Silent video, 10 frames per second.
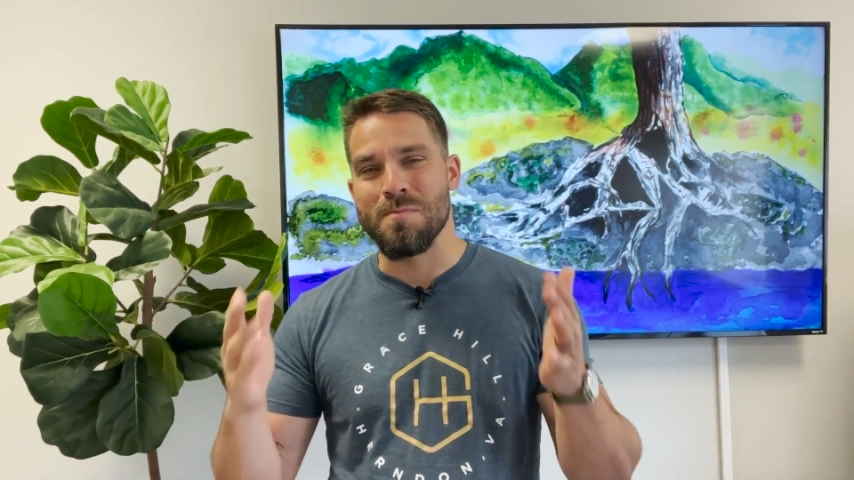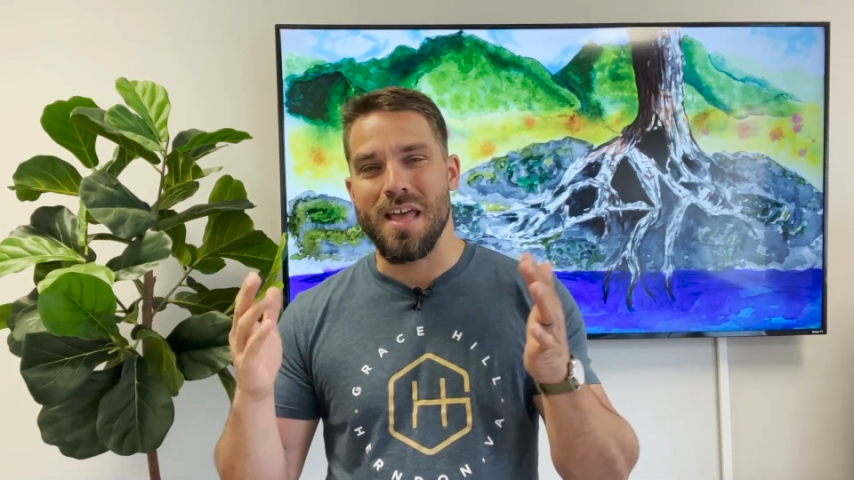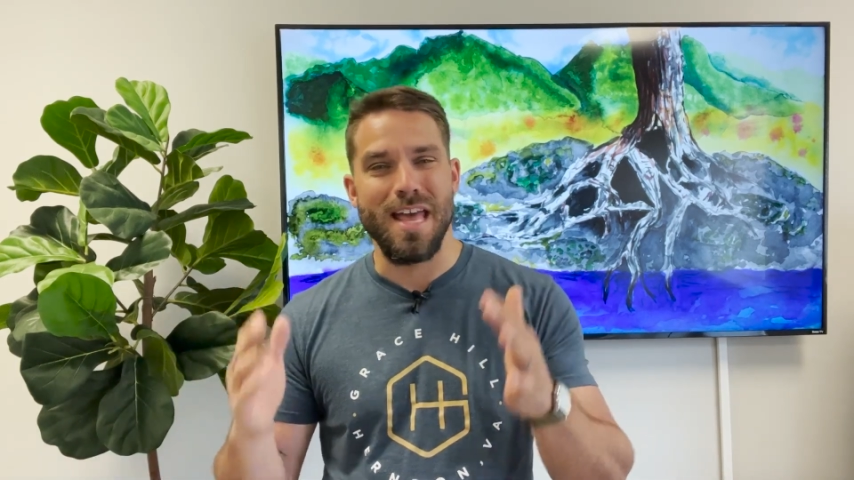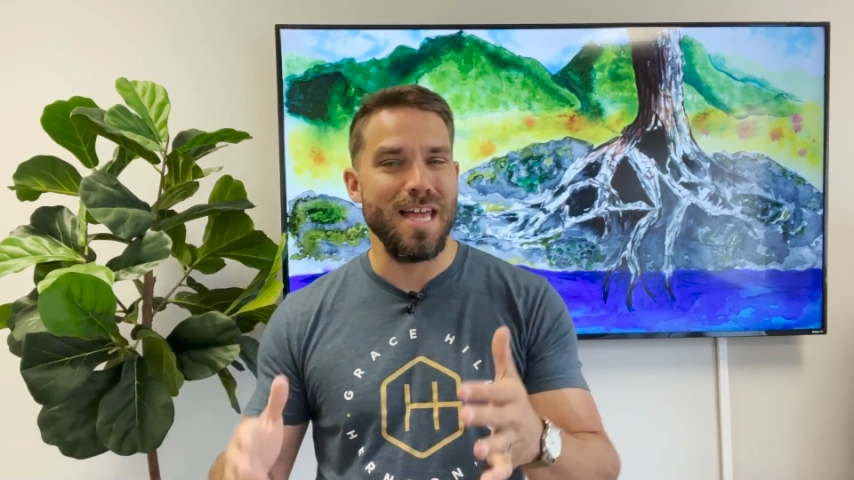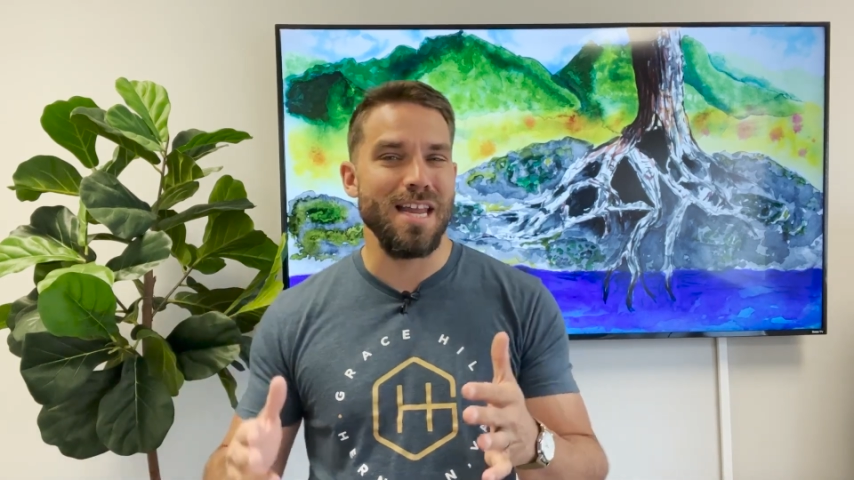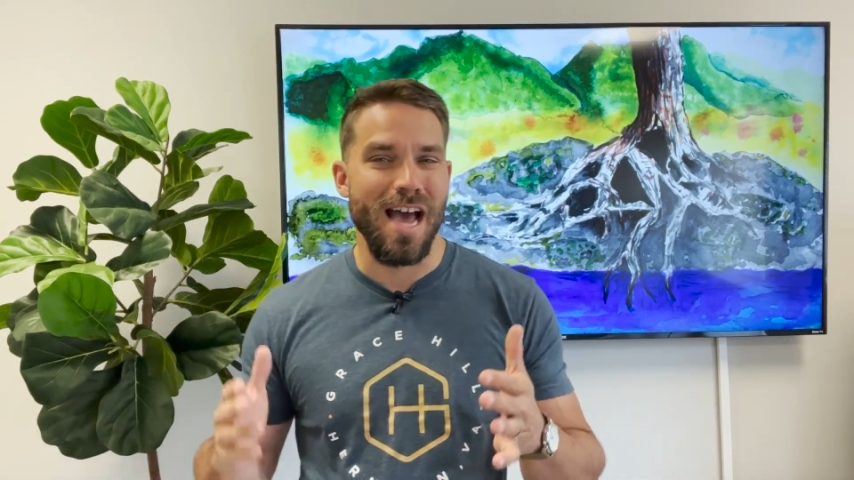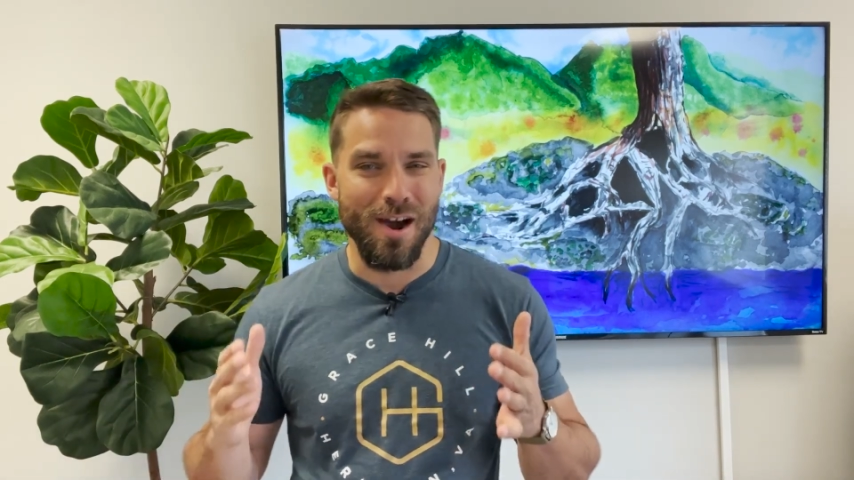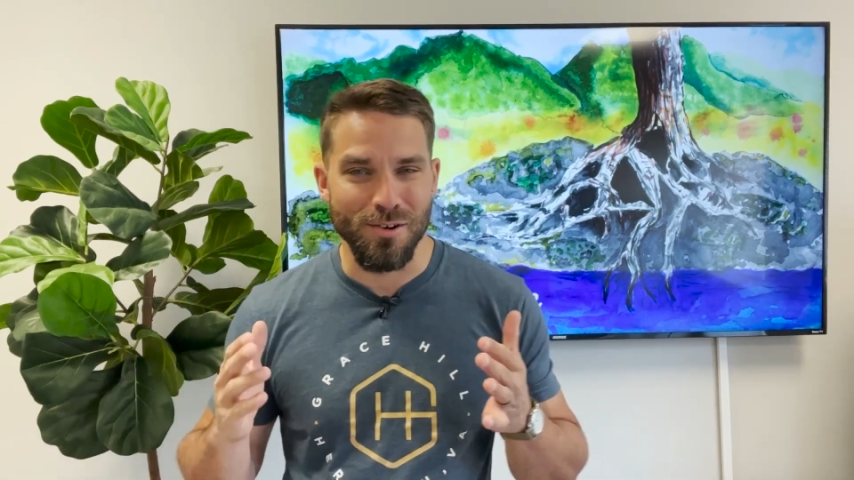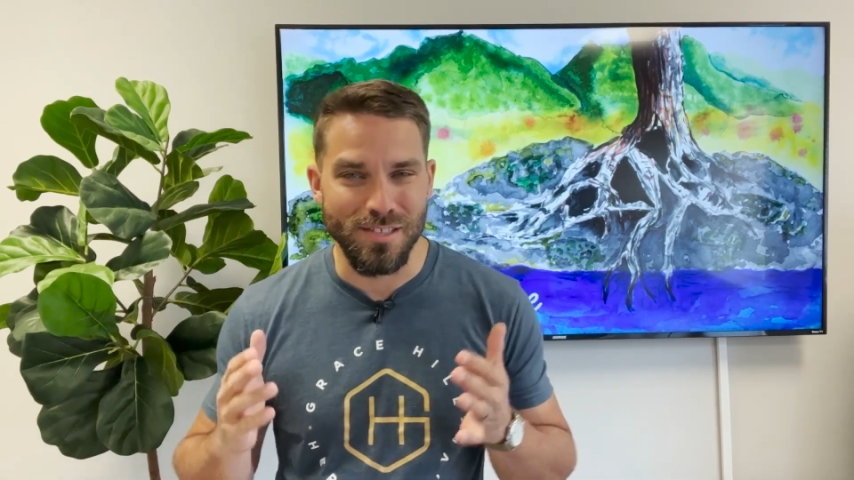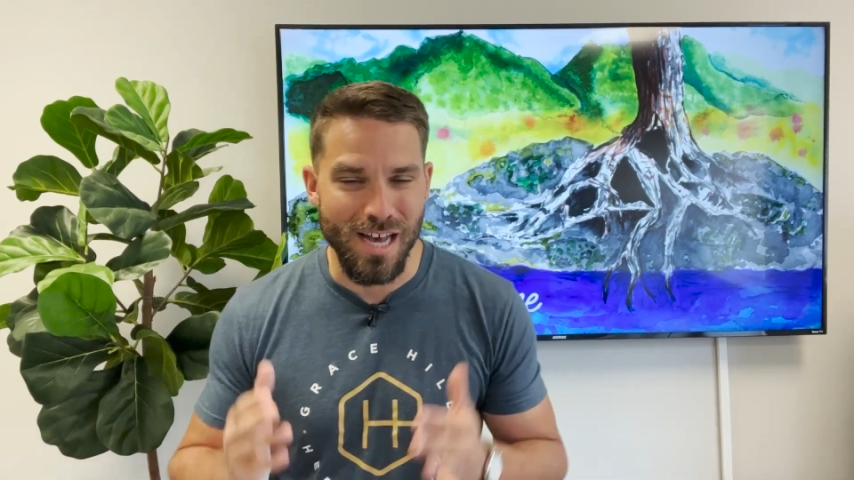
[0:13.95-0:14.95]
in
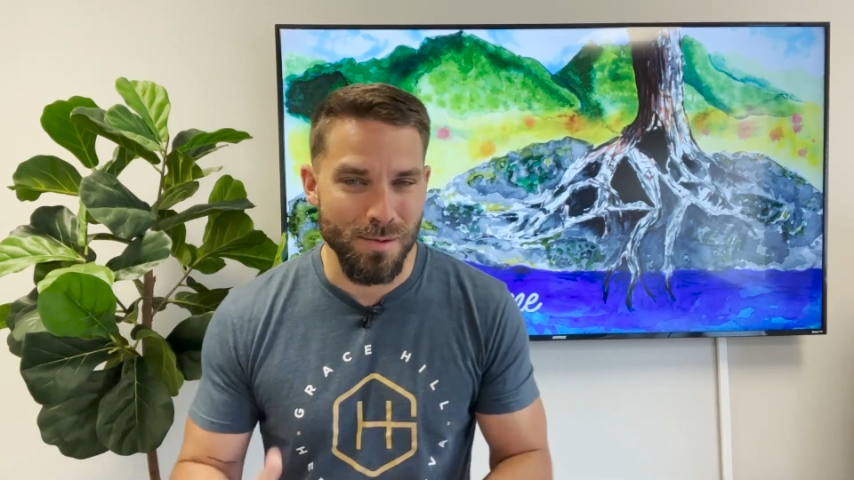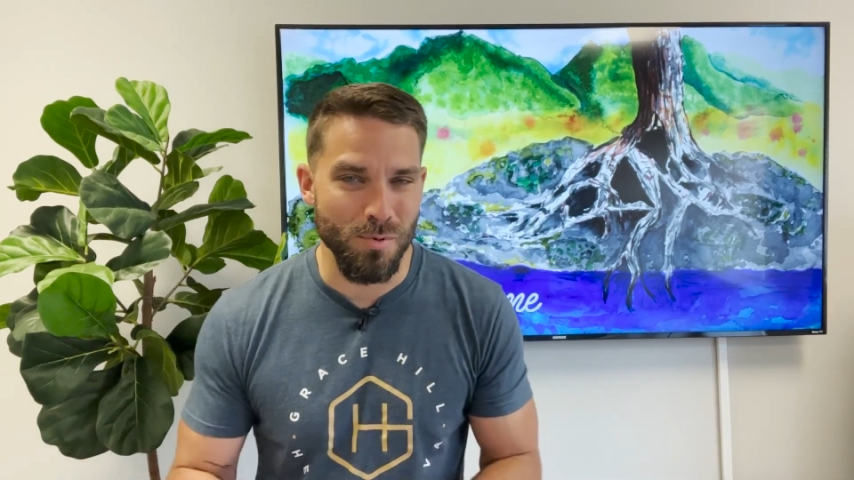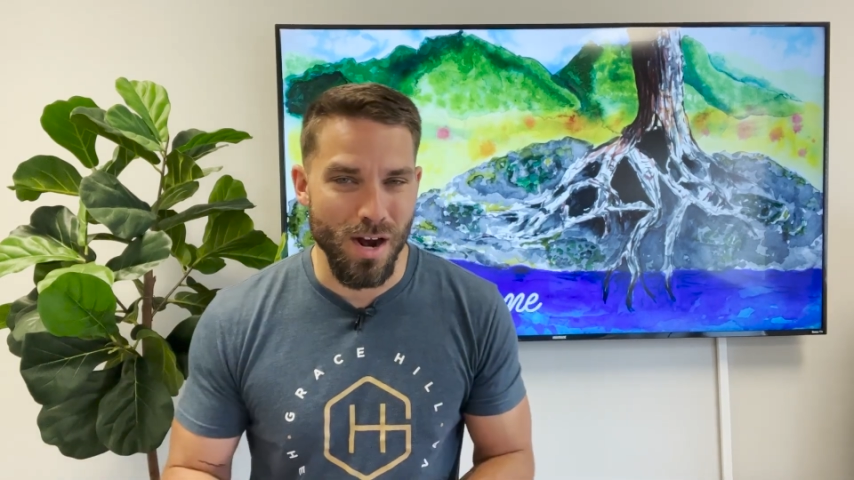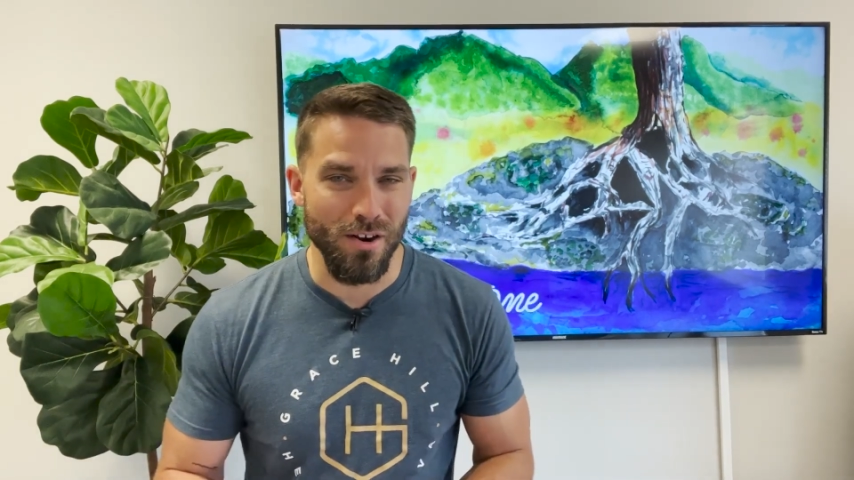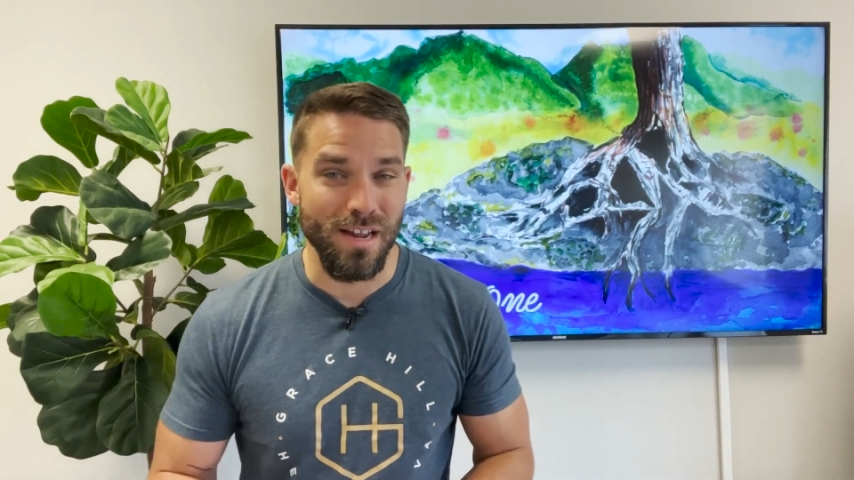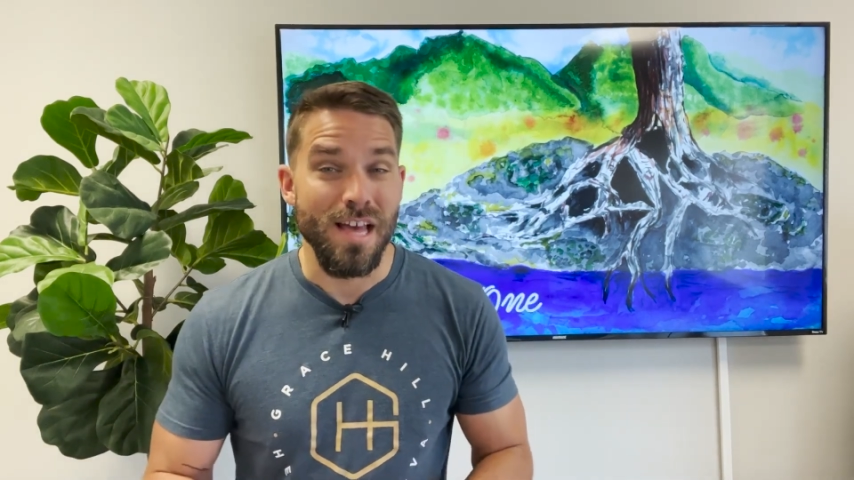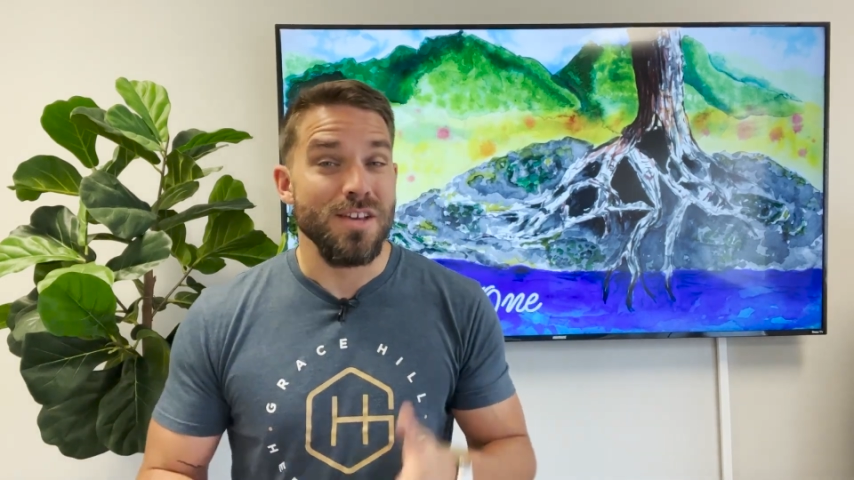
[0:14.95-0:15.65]
our library.